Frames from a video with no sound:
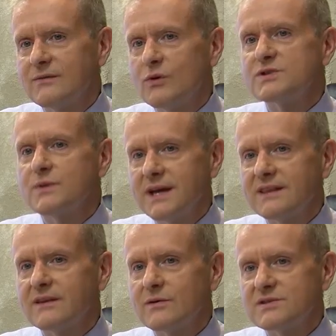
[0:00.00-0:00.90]
once we
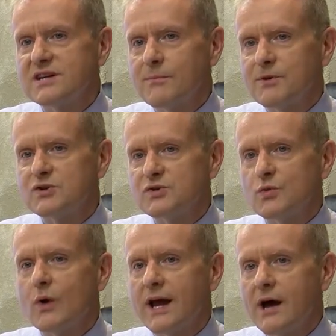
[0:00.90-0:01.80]
get those
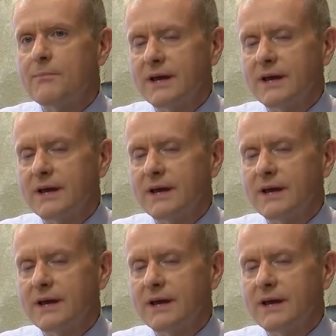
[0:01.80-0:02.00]
temperatures way up